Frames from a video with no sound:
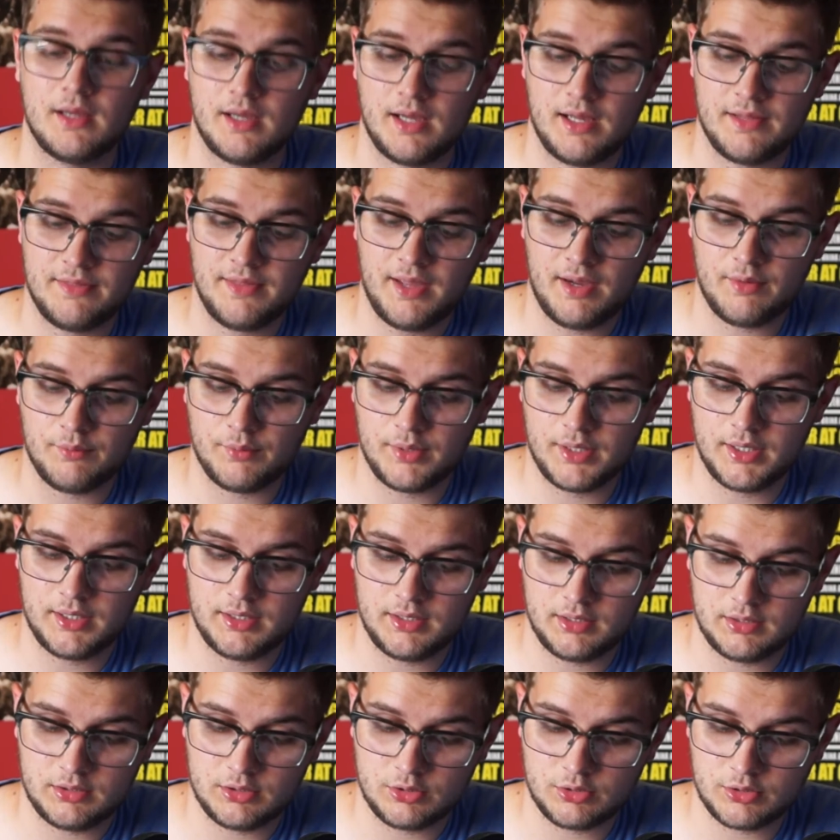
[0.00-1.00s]
And that
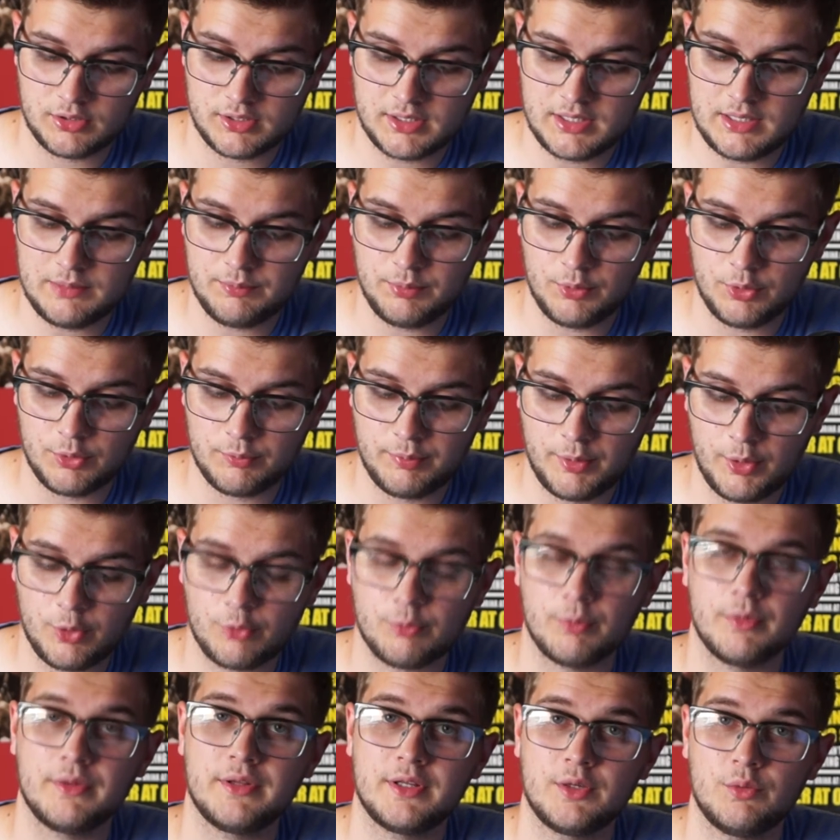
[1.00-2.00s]
way, you're going to keep all the
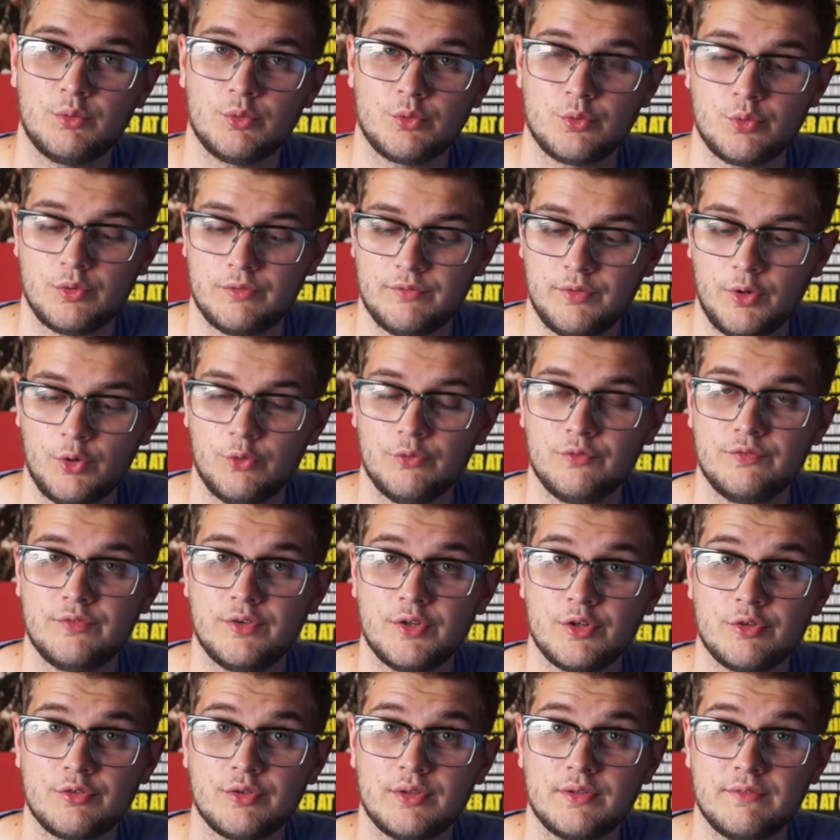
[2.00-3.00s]
Pokemon that you want to evolve
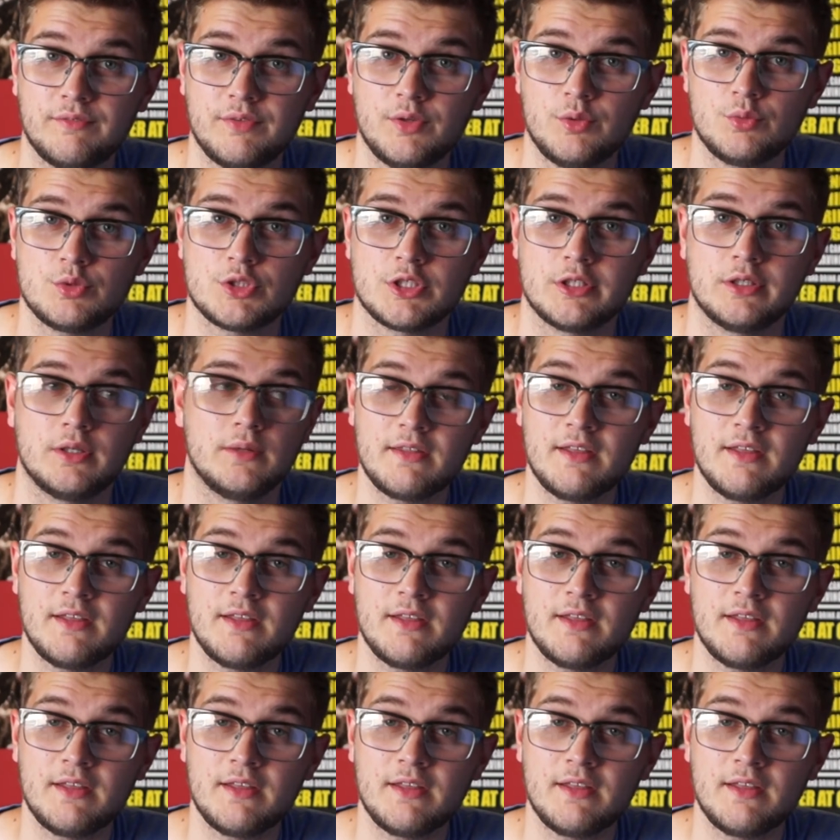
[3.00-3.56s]
further in the future.